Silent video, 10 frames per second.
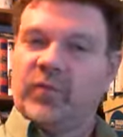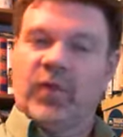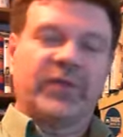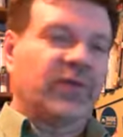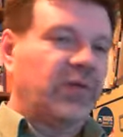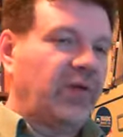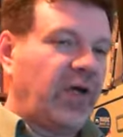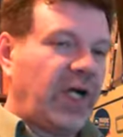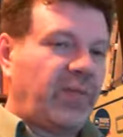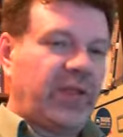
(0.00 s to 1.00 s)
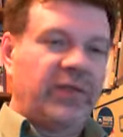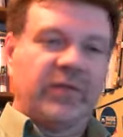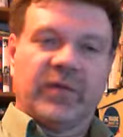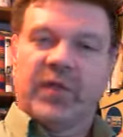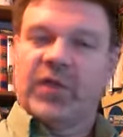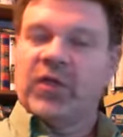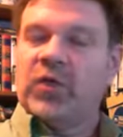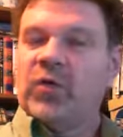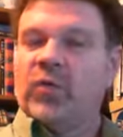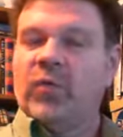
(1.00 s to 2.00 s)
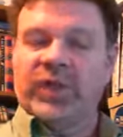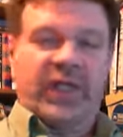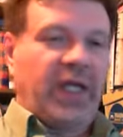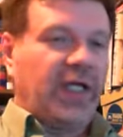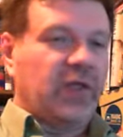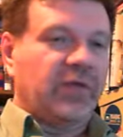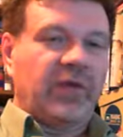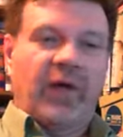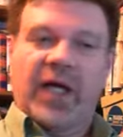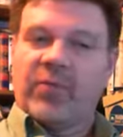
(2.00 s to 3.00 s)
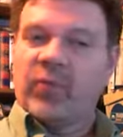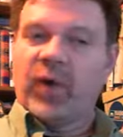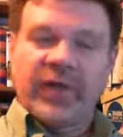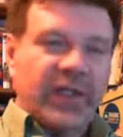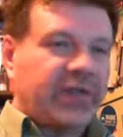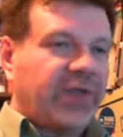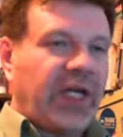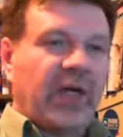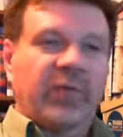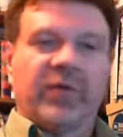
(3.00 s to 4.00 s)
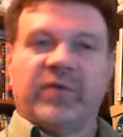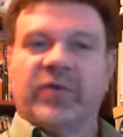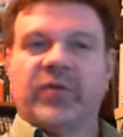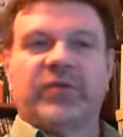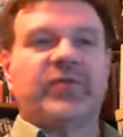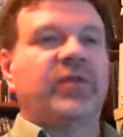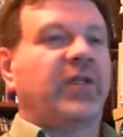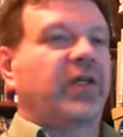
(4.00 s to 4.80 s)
What's overlapping? What can overlap? What needs to happen first?